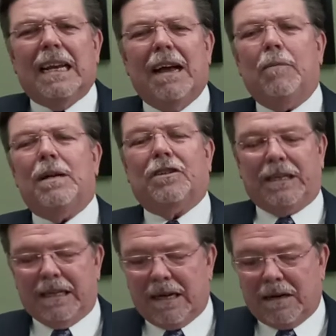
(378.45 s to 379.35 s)
Then we
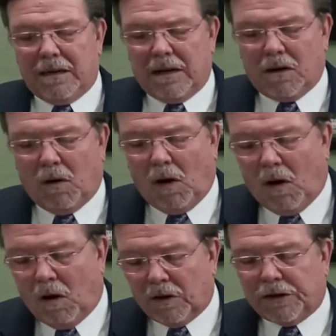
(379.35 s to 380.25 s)
see the
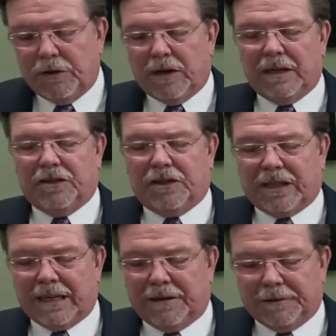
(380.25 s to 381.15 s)
call to
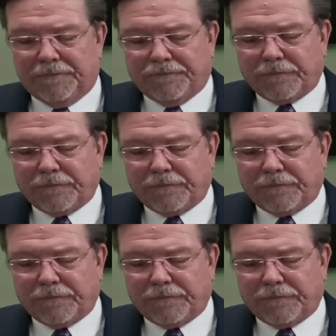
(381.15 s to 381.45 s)
consider.